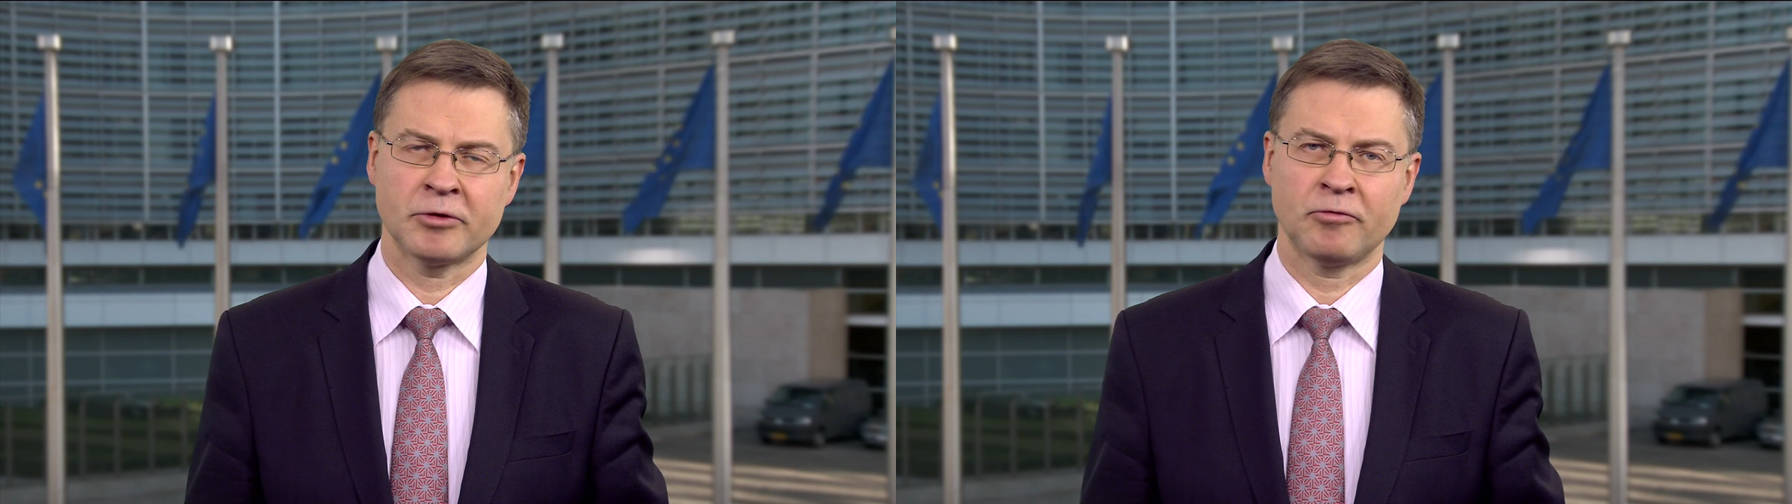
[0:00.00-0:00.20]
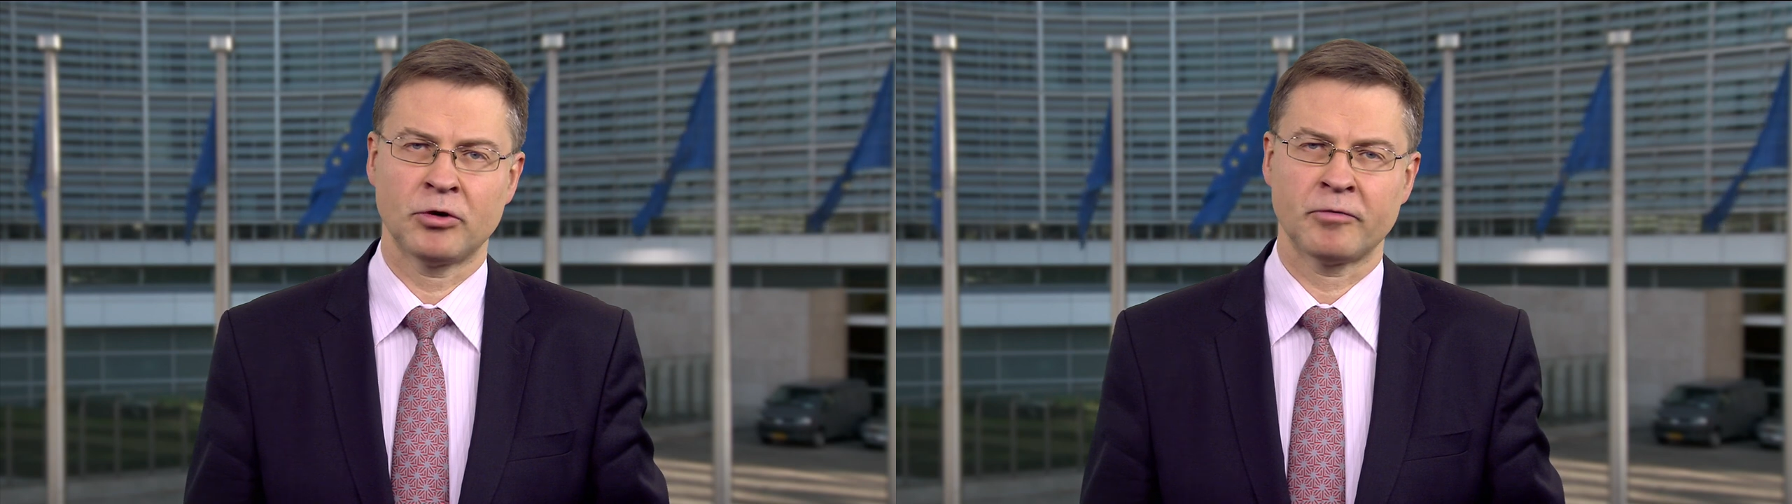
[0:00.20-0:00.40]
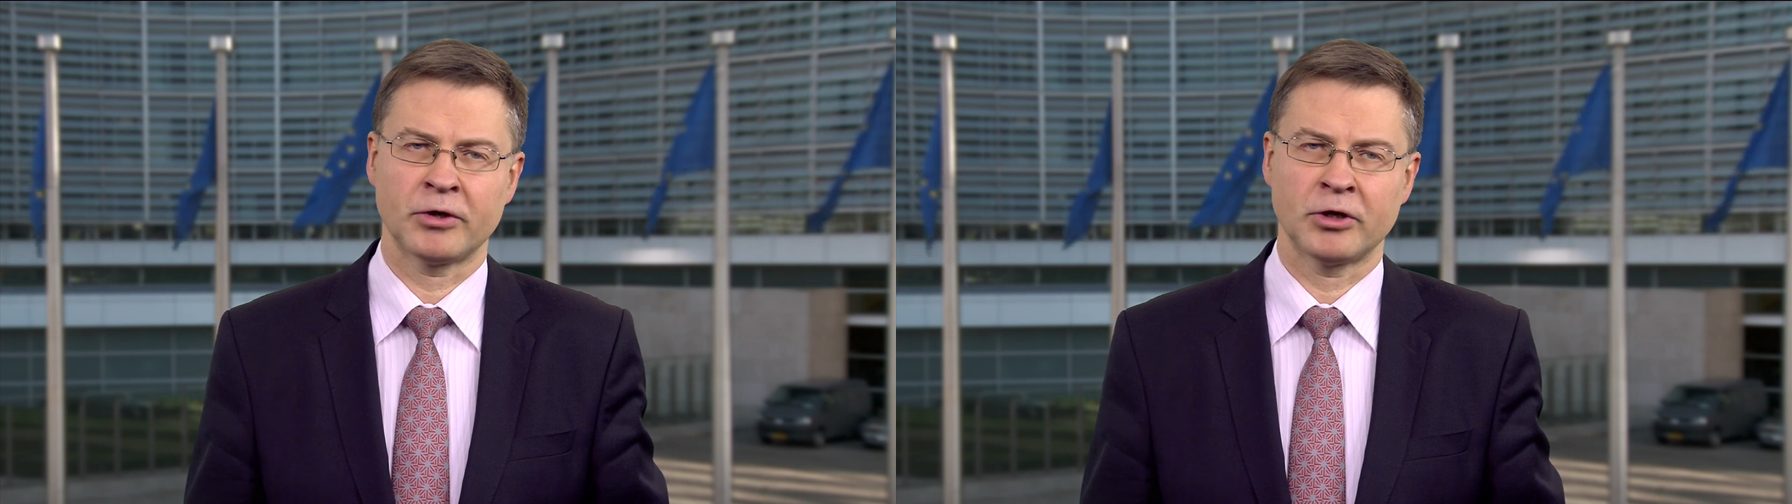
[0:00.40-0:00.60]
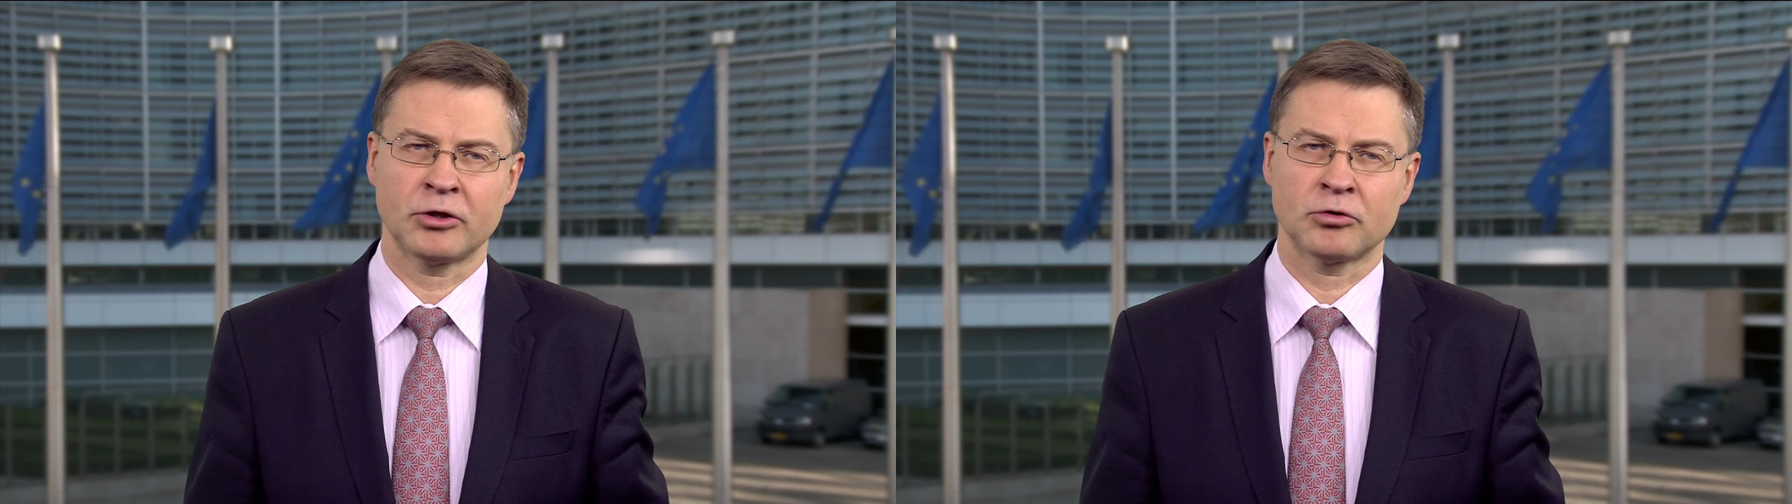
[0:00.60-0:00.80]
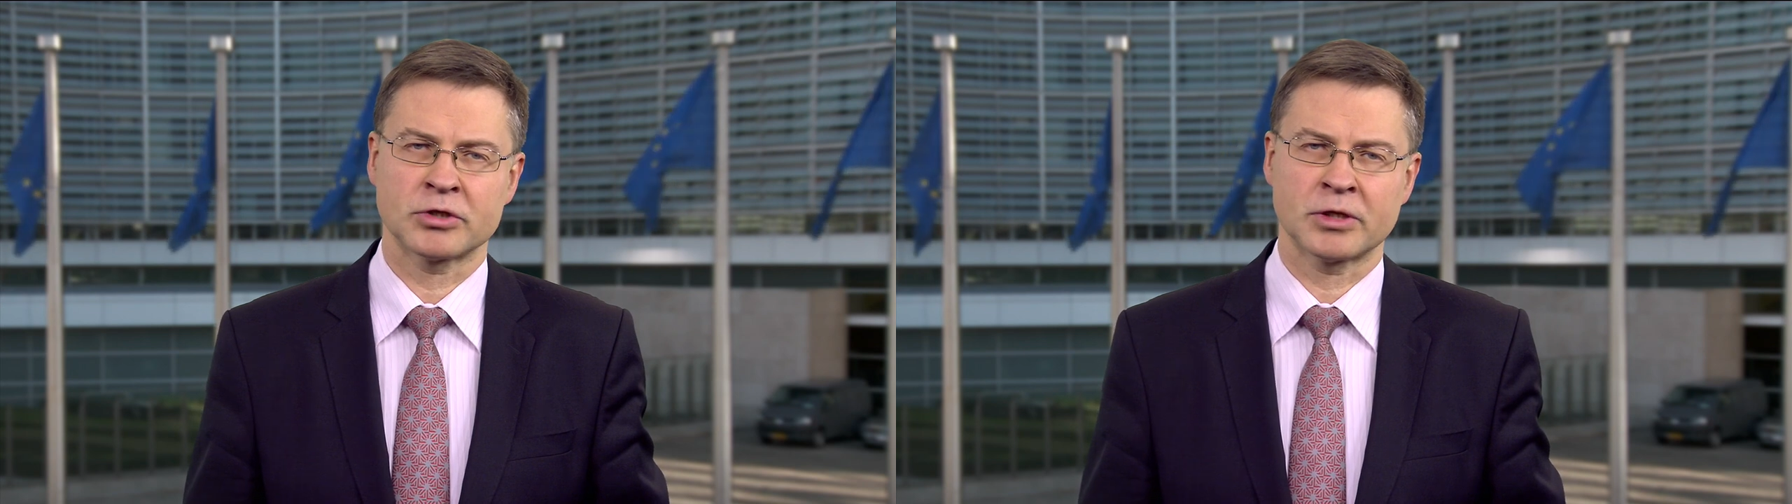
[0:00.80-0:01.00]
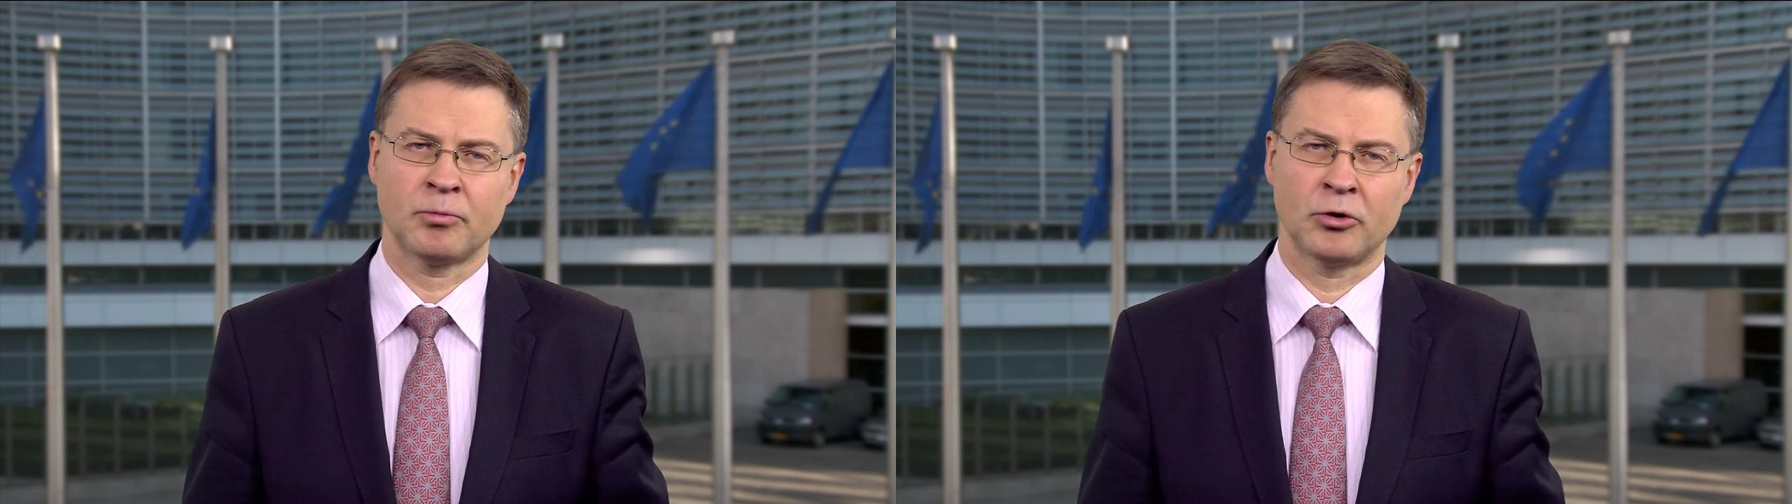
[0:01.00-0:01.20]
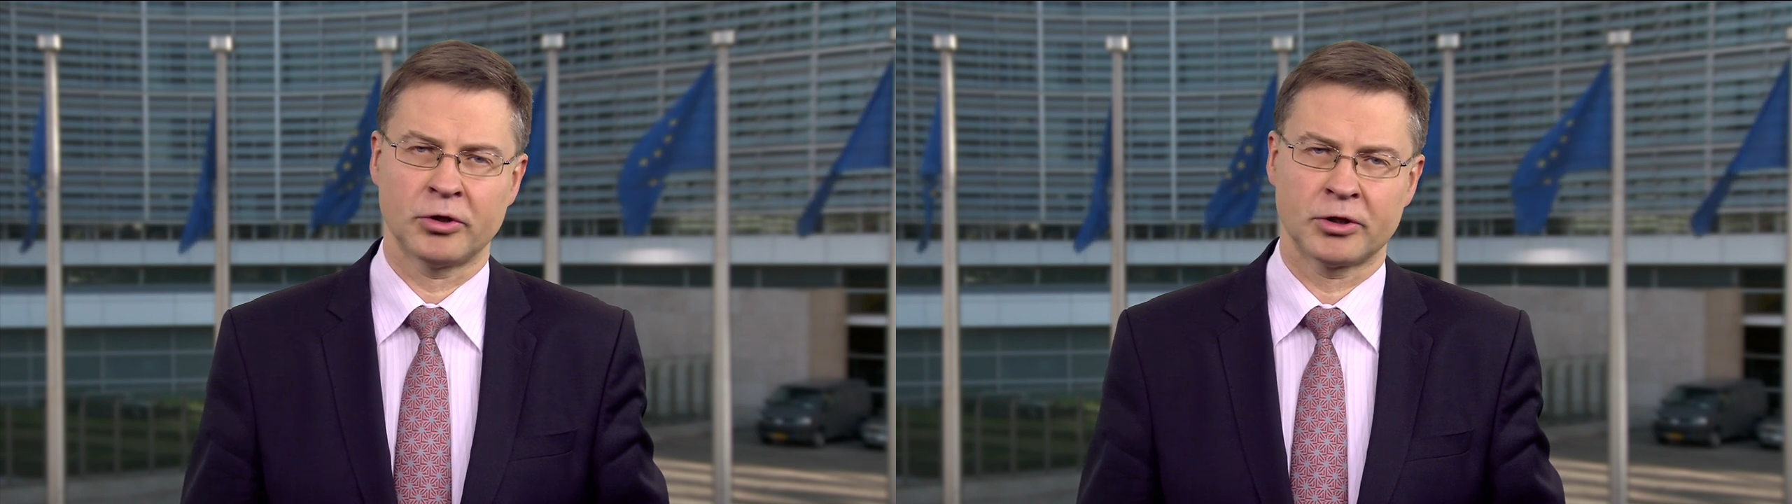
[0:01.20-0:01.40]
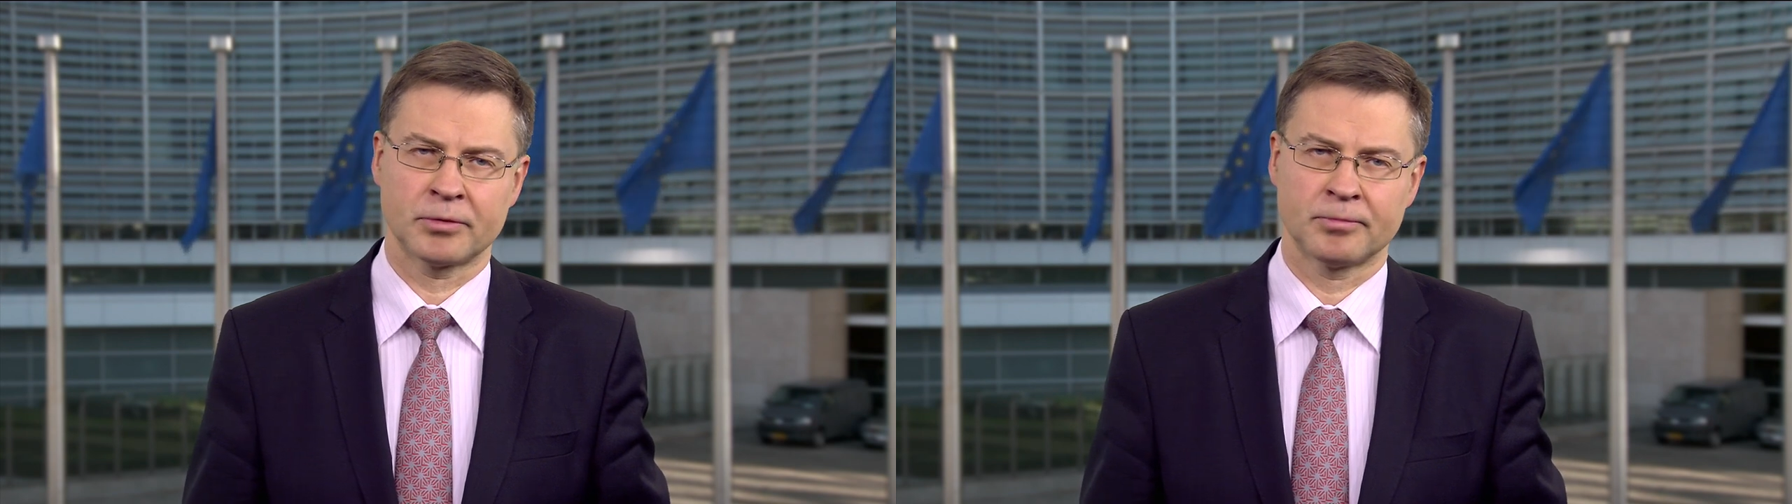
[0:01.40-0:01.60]
before we get to that
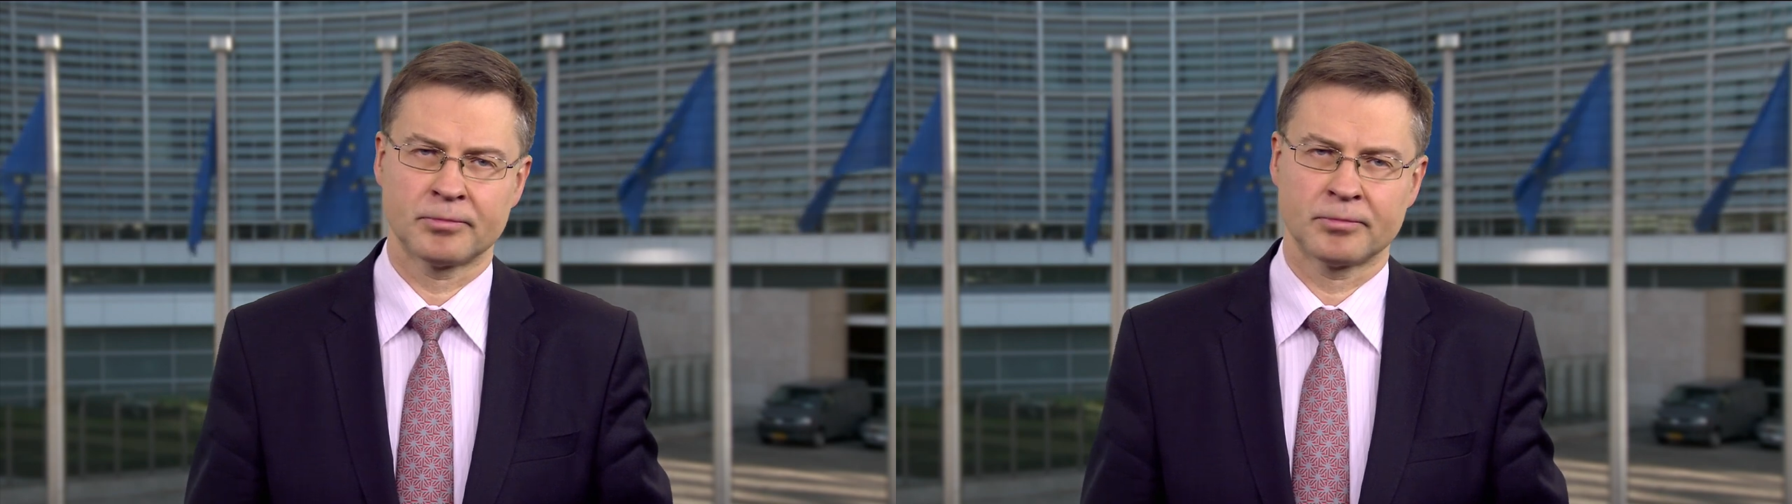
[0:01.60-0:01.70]
point.